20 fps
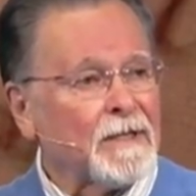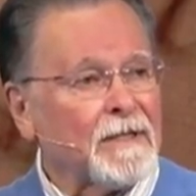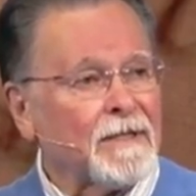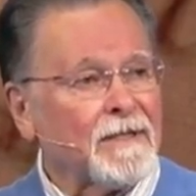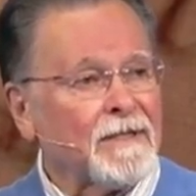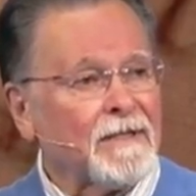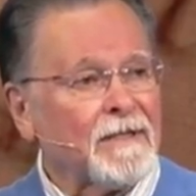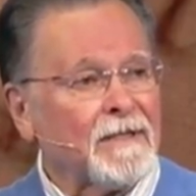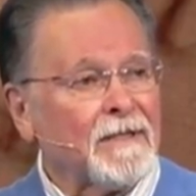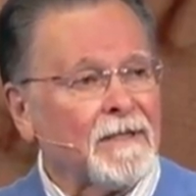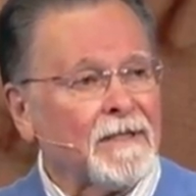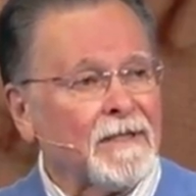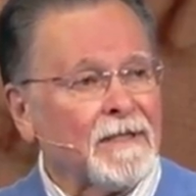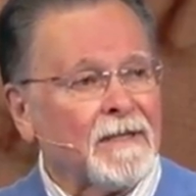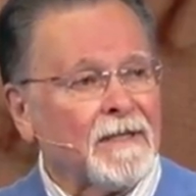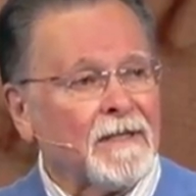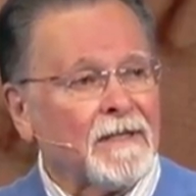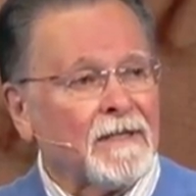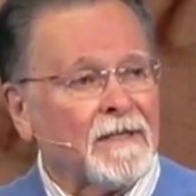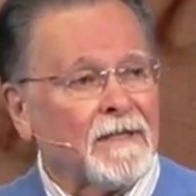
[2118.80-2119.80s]

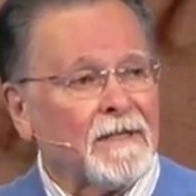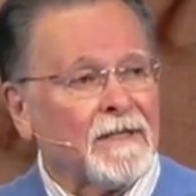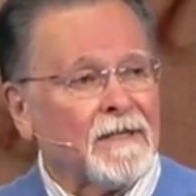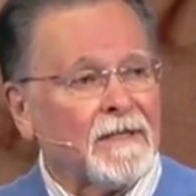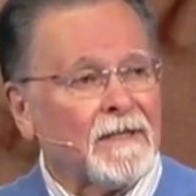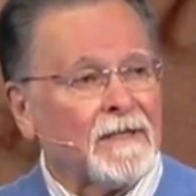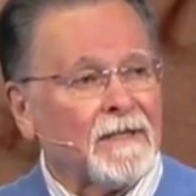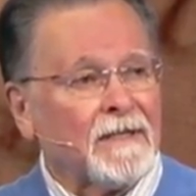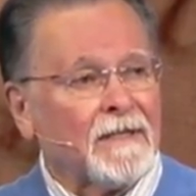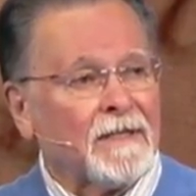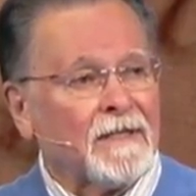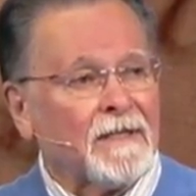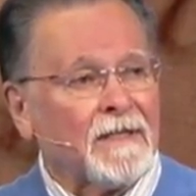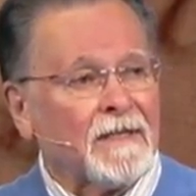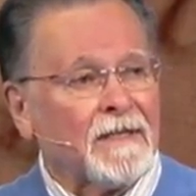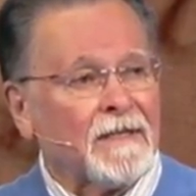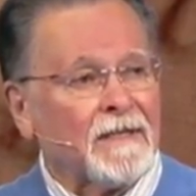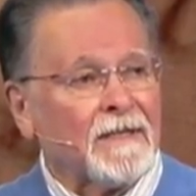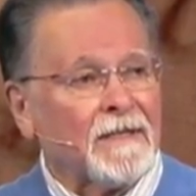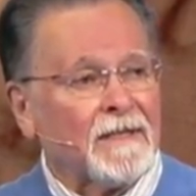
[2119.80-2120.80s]

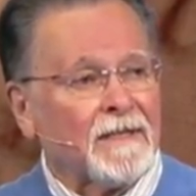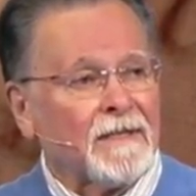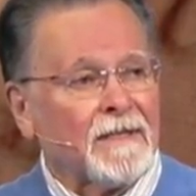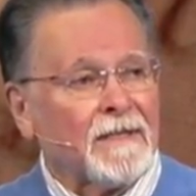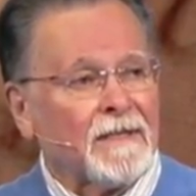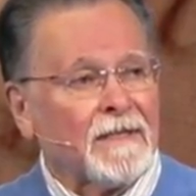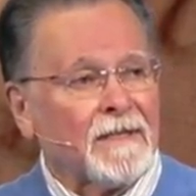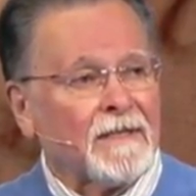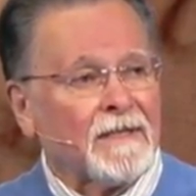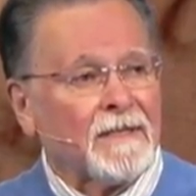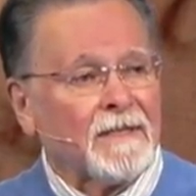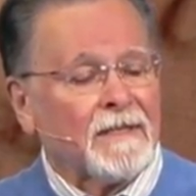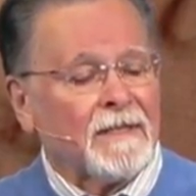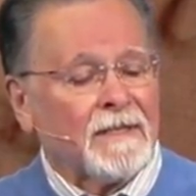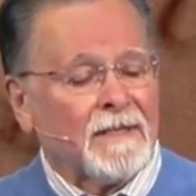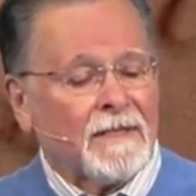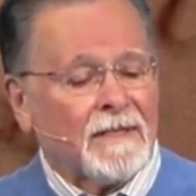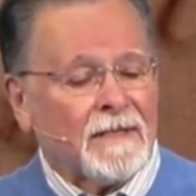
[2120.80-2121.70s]
(no one is talking)